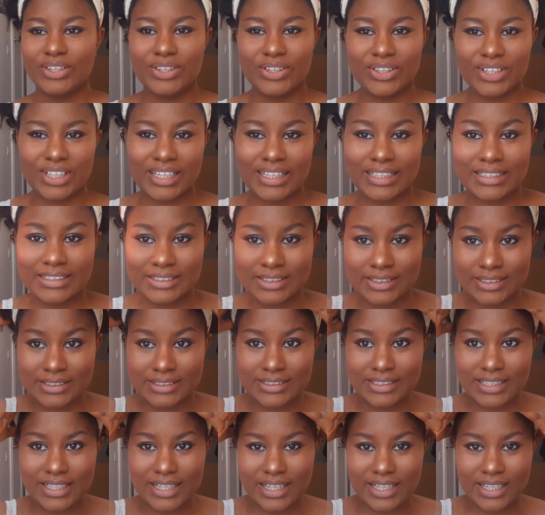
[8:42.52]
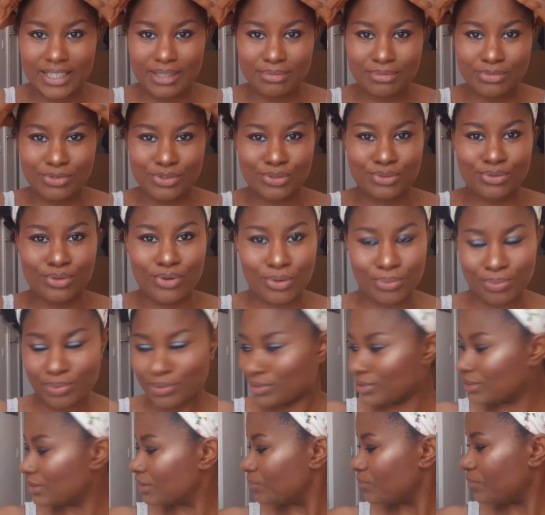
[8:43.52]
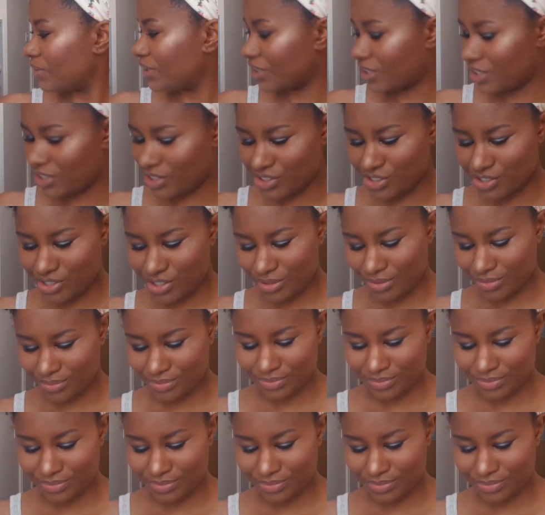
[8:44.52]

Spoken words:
Okay, so time to open the package.